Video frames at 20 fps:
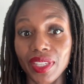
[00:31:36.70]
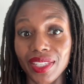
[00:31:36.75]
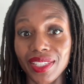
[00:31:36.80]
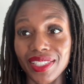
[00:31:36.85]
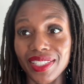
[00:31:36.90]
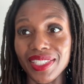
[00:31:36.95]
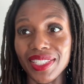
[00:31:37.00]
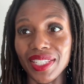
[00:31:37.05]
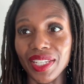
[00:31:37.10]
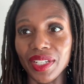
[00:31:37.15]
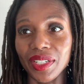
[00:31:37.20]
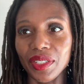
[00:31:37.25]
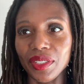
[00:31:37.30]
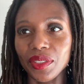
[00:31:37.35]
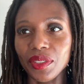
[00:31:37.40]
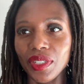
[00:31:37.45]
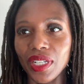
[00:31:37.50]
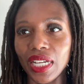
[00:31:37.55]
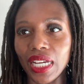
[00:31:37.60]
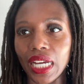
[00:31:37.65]

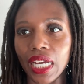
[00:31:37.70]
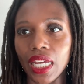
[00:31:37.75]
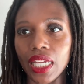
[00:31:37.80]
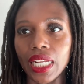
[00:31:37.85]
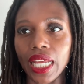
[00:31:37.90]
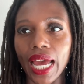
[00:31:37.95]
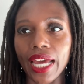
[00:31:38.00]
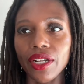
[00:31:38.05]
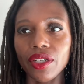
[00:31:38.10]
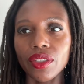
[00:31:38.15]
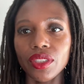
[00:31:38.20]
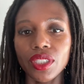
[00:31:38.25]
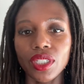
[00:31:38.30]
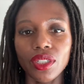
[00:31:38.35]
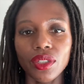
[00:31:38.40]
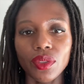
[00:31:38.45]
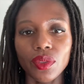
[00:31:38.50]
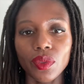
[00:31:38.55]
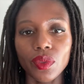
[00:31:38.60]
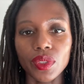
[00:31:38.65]
So, and I don't
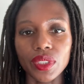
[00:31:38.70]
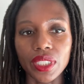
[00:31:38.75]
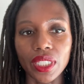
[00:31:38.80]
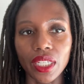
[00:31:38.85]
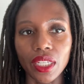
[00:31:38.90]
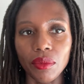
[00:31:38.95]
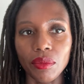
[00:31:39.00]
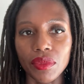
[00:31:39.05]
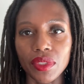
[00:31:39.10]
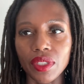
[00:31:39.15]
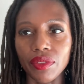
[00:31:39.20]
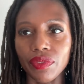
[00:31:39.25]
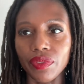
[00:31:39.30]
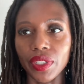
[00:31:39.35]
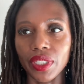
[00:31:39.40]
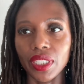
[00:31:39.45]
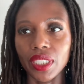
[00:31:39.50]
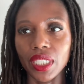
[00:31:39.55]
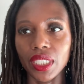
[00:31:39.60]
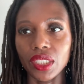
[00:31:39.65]
know Tim's
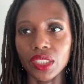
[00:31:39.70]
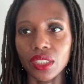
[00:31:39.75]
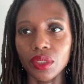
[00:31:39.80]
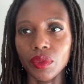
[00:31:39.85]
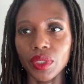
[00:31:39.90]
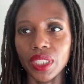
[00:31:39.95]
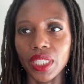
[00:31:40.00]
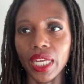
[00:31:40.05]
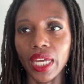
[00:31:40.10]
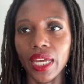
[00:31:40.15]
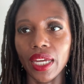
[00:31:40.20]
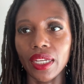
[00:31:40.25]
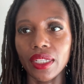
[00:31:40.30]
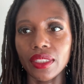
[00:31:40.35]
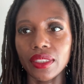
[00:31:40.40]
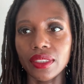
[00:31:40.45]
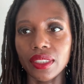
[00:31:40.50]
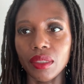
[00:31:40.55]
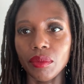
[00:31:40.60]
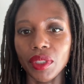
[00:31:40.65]
affiliation with
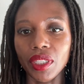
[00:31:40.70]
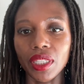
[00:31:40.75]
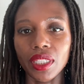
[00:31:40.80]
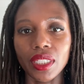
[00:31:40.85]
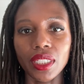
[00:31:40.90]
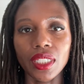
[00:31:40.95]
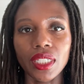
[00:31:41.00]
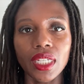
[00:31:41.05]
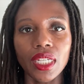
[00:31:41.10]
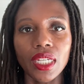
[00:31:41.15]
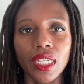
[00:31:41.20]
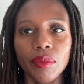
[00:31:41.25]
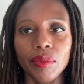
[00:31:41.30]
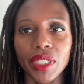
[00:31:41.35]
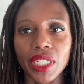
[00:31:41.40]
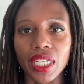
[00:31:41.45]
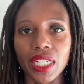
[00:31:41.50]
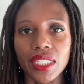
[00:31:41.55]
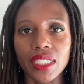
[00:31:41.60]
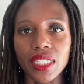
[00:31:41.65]
that, Timothy,
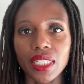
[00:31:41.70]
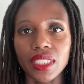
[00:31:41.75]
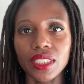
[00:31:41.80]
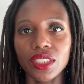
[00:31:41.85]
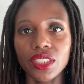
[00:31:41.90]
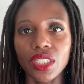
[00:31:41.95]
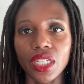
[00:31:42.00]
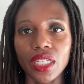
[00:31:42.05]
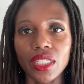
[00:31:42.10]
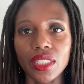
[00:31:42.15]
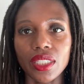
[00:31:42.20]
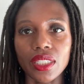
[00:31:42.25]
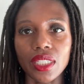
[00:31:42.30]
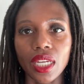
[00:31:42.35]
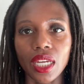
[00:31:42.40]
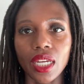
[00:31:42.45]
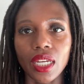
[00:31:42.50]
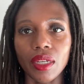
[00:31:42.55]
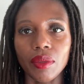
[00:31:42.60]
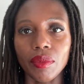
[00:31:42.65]
because he just,
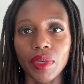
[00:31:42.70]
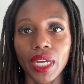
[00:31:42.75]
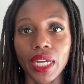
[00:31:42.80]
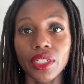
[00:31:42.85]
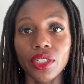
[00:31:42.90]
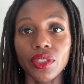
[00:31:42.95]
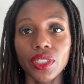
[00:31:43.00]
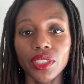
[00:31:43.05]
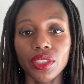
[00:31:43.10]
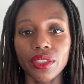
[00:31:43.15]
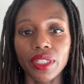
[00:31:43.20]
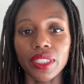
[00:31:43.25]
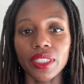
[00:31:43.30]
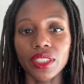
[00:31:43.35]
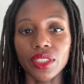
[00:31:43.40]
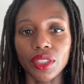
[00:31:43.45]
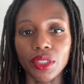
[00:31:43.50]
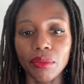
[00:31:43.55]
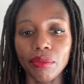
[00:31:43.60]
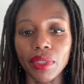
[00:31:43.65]
I know he created
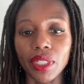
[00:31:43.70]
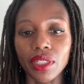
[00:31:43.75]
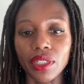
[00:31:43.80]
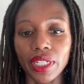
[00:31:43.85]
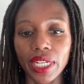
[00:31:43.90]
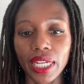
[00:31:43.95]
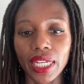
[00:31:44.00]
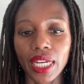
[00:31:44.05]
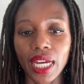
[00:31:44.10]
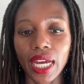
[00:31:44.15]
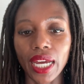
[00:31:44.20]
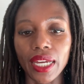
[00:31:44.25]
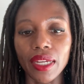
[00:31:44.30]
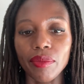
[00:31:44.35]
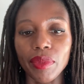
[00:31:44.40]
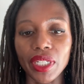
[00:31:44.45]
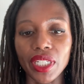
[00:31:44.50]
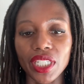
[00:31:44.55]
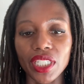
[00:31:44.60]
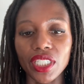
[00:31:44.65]
Derm Biller AI,
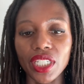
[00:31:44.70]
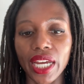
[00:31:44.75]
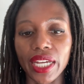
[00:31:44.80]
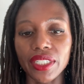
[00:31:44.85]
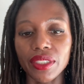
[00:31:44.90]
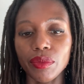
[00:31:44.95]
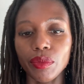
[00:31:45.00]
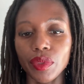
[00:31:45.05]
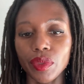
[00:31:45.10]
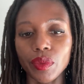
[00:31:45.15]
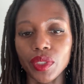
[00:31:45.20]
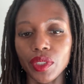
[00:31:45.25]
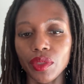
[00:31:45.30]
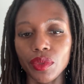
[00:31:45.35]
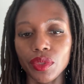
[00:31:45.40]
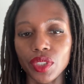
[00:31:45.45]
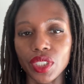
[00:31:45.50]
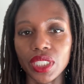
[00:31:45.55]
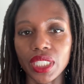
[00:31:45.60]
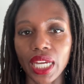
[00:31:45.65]
but he
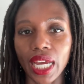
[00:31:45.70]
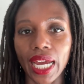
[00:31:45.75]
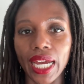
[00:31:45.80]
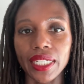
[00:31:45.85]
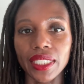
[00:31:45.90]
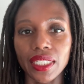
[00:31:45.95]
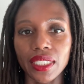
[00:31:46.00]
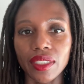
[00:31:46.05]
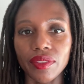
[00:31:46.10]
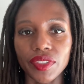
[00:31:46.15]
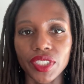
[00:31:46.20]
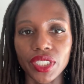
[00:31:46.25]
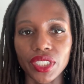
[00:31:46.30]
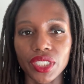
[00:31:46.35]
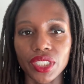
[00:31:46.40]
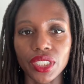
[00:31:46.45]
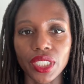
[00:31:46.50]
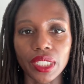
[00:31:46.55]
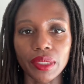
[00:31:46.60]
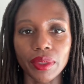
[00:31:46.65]
was just kind enough to
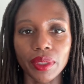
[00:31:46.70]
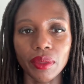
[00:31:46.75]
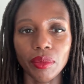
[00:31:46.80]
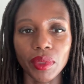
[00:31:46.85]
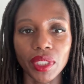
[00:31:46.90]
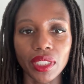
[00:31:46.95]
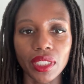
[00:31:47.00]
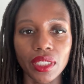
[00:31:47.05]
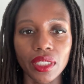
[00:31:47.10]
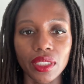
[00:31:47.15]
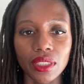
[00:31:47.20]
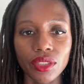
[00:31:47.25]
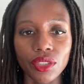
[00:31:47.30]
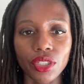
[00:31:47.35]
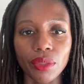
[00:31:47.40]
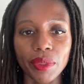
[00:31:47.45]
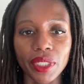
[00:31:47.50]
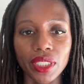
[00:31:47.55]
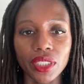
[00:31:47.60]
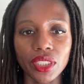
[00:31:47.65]
share with me
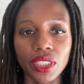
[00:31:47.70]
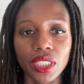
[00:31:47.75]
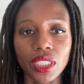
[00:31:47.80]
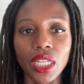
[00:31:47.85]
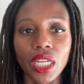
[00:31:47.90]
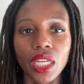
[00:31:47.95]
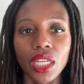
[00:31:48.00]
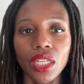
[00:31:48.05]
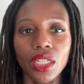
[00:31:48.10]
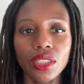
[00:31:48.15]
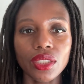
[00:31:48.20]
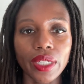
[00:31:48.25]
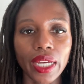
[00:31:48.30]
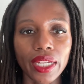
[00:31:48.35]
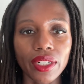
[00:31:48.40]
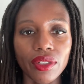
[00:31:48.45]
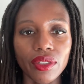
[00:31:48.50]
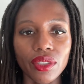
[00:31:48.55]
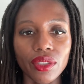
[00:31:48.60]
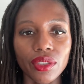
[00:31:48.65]
Derm Engine. So I
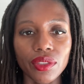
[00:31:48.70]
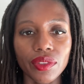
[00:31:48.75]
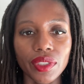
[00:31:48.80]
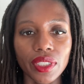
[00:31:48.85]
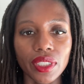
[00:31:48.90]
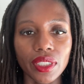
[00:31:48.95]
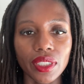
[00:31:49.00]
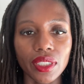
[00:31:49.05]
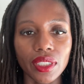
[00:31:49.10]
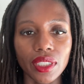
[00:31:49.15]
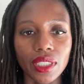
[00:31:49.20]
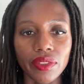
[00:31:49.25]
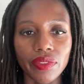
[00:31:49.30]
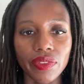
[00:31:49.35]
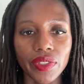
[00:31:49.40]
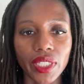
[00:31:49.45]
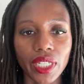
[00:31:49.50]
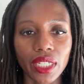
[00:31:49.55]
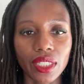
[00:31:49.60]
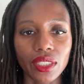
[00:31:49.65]
don't know if
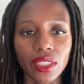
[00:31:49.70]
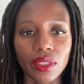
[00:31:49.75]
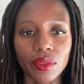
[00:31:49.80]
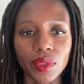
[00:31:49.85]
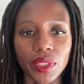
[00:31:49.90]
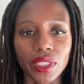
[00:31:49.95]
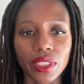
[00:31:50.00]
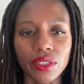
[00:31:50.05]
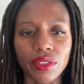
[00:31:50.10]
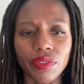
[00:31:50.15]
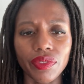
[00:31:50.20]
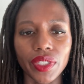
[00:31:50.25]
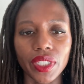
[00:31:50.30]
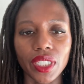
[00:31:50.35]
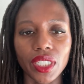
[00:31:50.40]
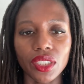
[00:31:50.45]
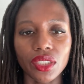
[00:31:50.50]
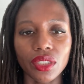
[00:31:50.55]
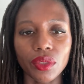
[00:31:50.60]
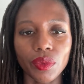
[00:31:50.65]
what his
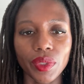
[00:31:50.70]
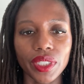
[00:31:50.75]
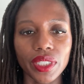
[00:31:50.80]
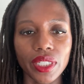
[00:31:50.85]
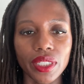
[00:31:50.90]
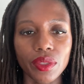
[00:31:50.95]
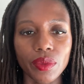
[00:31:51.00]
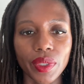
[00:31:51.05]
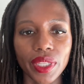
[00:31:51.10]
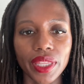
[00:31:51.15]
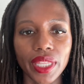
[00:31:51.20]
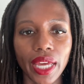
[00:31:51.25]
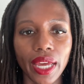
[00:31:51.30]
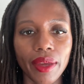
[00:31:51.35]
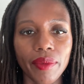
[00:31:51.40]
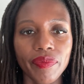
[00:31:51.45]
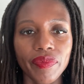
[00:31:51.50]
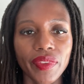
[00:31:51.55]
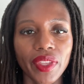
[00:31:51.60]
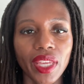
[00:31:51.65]
affiliation is with
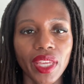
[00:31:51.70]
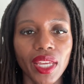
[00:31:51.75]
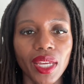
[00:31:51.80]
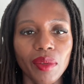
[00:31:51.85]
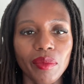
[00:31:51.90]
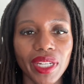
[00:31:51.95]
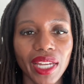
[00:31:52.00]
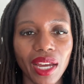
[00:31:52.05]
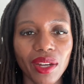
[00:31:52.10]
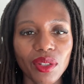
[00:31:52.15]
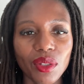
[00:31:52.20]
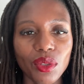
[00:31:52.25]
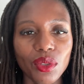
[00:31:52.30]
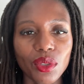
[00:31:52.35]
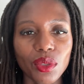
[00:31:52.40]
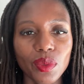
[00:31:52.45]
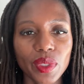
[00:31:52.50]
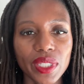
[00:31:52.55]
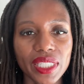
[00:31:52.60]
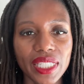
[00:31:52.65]
that. But how
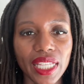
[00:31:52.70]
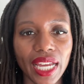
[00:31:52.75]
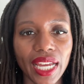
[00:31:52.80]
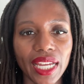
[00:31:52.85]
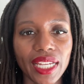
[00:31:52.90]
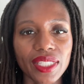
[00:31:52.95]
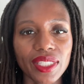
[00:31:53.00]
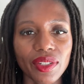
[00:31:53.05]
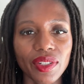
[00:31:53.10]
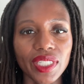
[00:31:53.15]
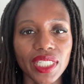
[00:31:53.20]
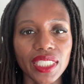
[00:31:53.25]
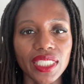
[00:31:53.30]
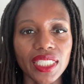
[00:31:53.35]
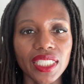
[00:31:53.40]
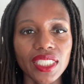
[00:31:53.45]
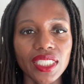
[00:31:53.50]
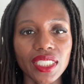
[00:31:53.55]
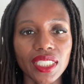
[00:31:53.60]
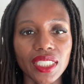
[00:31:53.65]
cool was that? So in
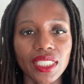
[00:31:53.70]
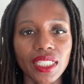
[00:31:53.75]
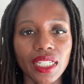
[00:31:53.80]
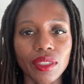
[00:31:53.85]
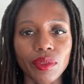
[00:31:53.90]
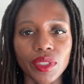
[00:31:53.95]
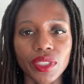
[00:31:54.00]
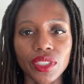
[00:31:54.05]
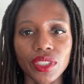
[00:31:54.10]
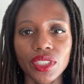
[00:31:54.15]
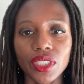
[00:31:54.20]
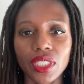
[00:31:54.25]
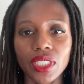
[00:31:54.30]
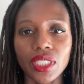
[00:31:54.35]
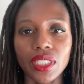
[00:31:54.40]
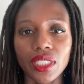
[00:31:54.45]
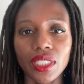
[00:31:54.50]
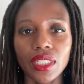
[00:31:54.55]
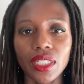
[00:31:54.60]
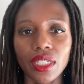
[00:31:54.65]
addition, I want to show
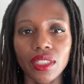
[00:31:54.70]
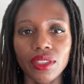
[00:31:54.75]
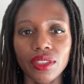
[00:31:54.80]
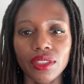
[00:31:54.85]
you I